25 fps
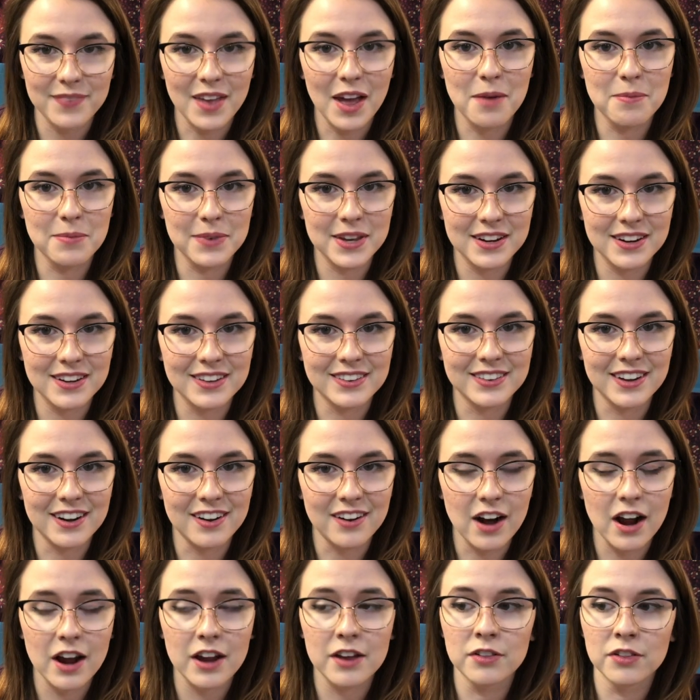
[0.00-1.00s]
I'm getting
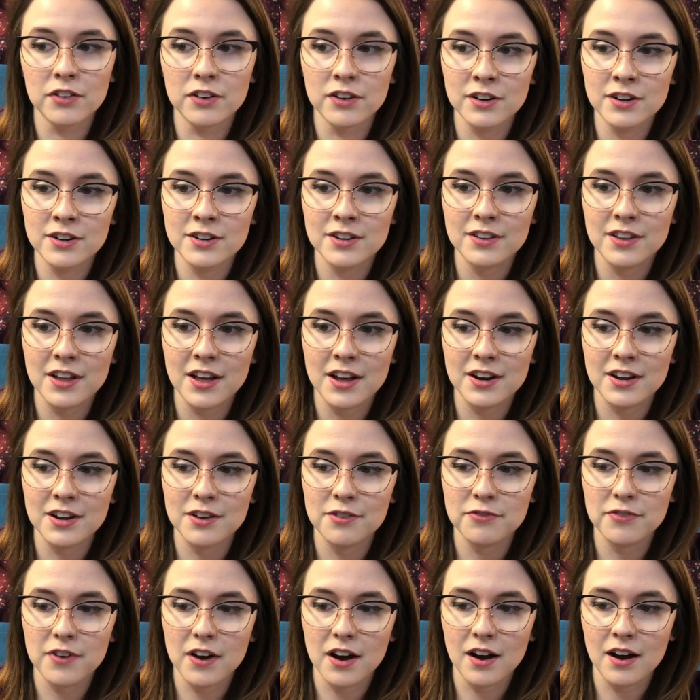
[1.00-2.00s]
there. I learned that
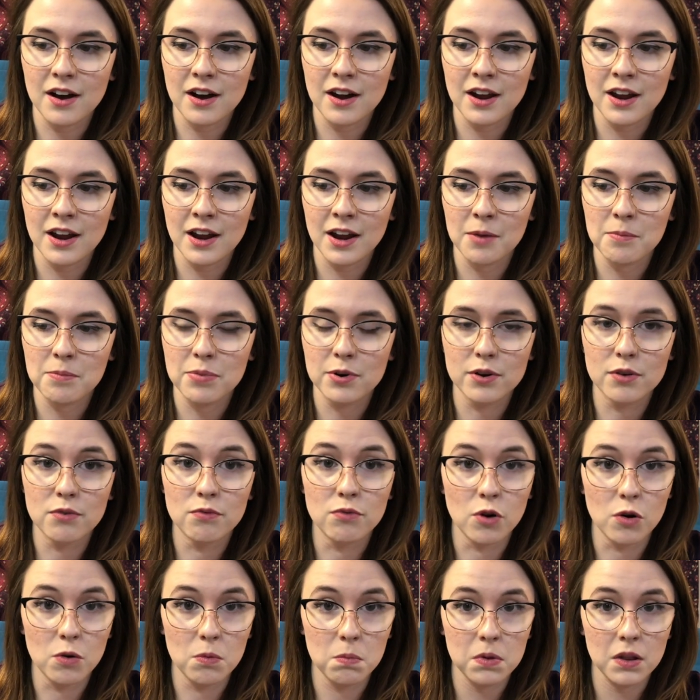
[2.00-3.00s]
if I put
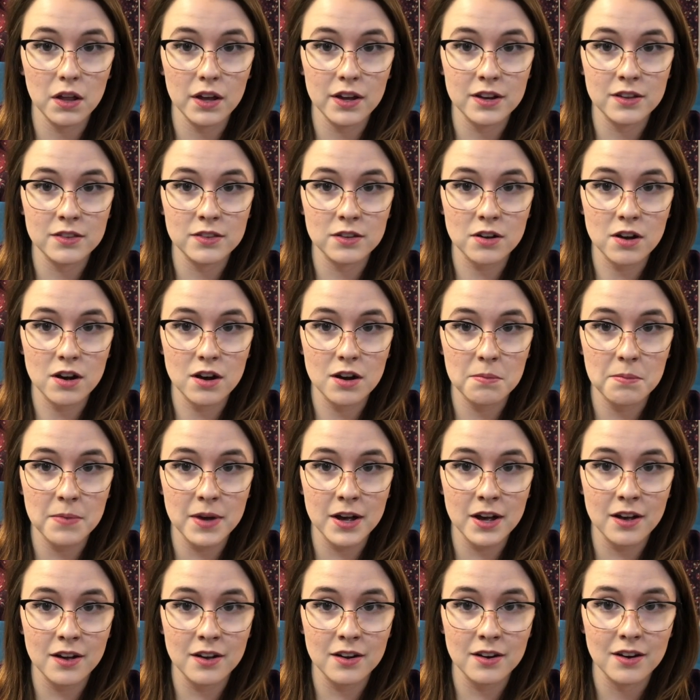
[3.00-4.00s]
roleplay in the
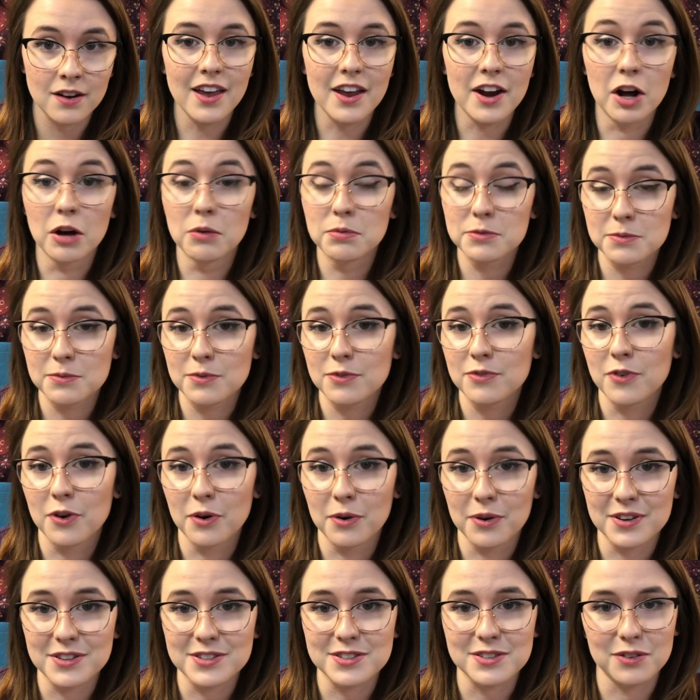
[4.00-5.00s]
combat, it helps me
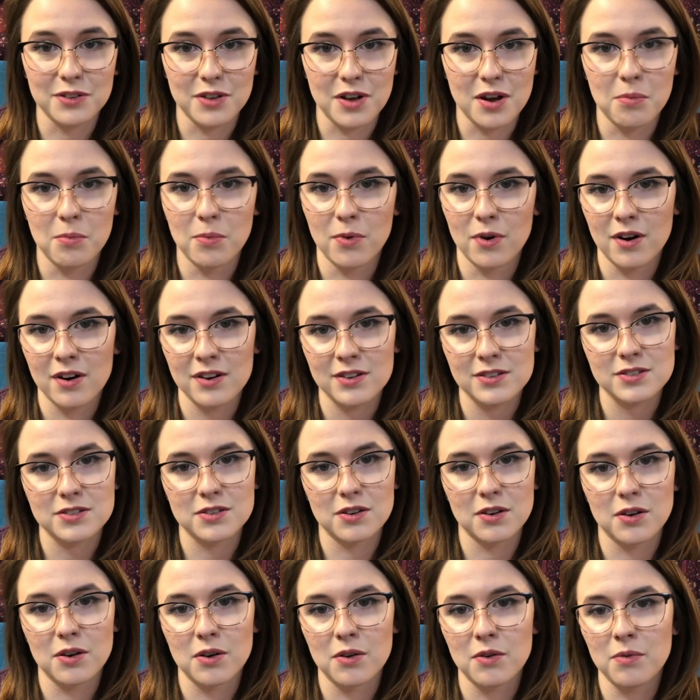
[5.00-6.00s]
focus a lot more.
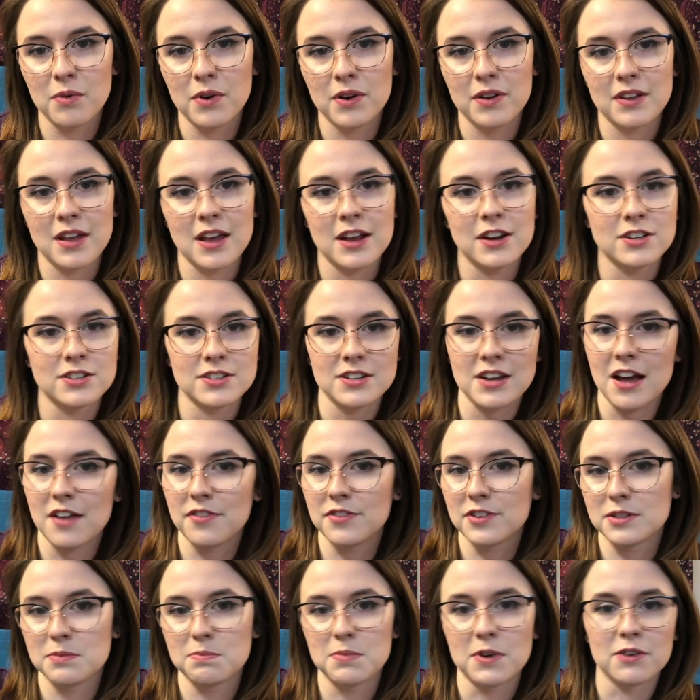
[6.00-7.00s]
So when they just
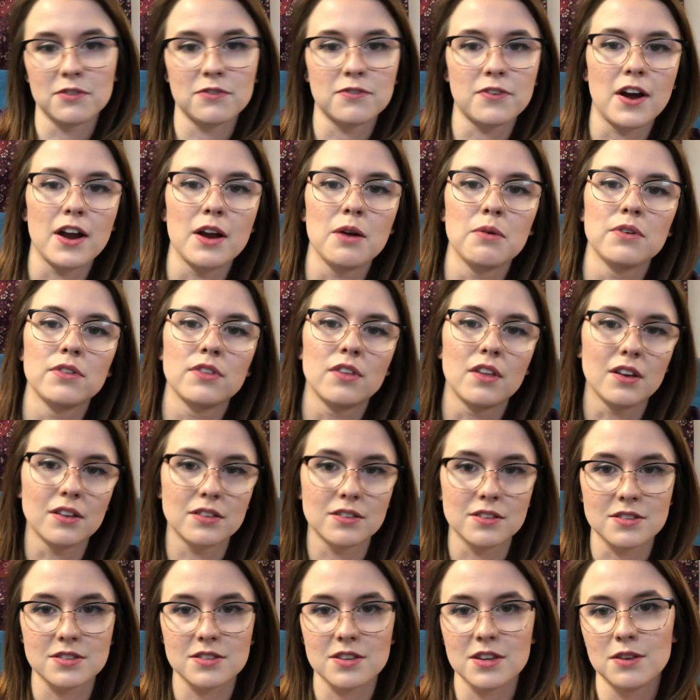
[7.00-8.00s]
had this big fight with,
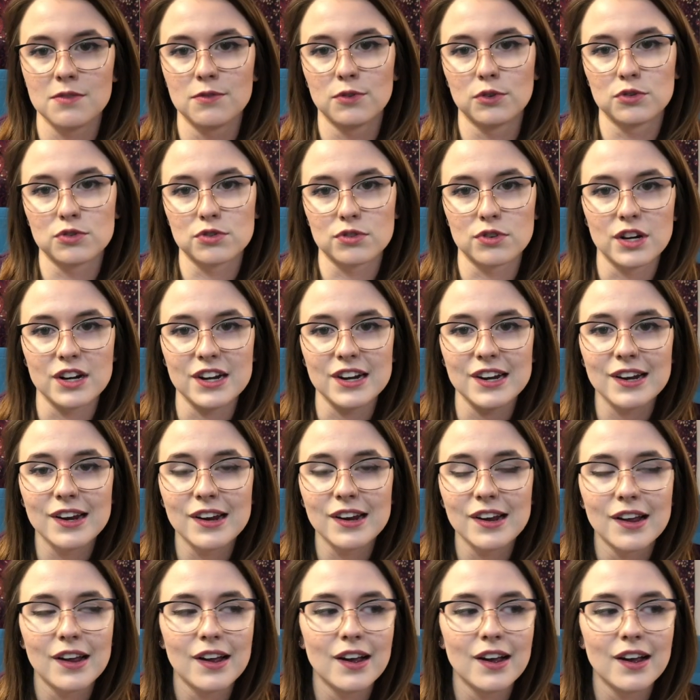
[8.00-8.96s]
like, this evil tree